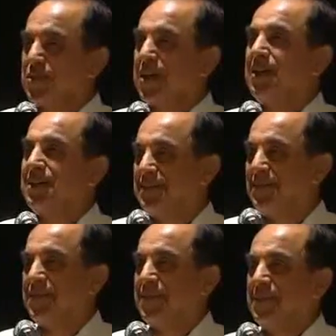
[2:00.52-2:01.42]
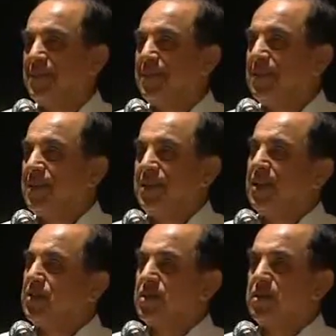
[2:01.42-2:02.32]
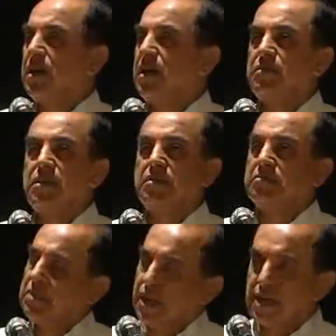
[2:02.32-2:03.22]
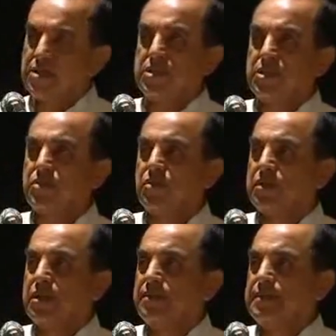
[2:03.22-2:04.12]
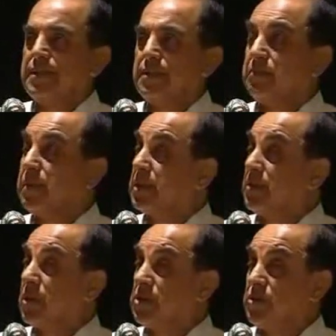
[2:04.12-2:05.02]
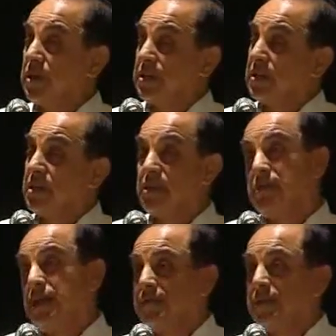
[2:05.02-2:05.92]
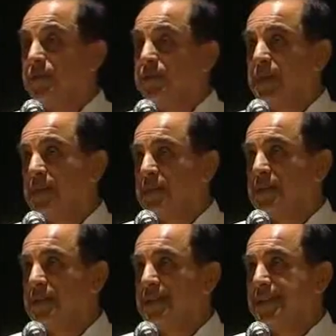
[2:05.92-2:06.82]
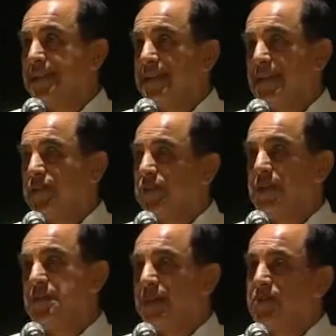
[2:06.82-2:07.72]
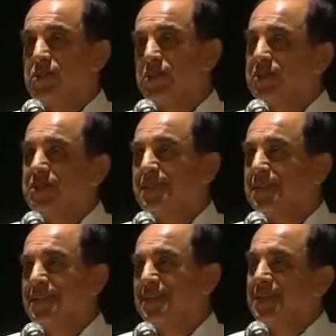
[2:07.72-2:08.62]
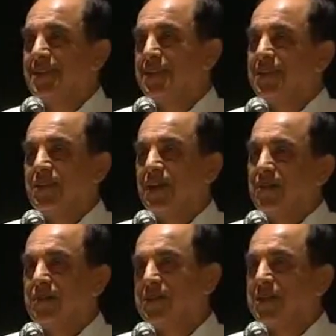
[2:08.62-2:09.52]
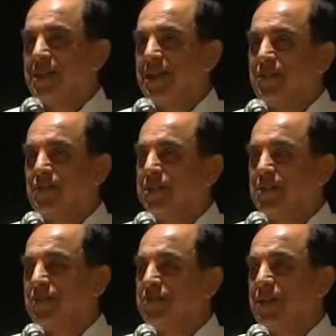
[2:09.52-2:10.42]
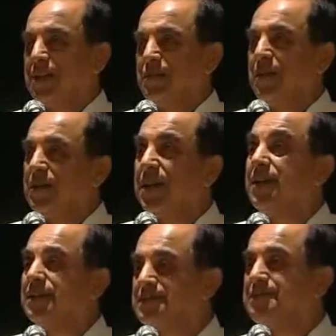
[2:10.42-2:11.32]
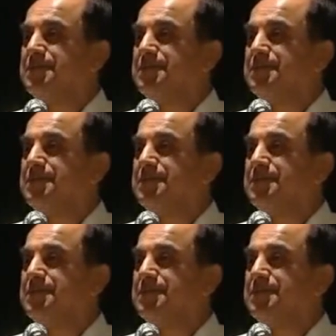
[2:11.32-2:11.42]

quota. He entered. Harvard has this quota, but then once you enter, then you have to compete. In 3 months, Harvard said, I don't think you really belong here.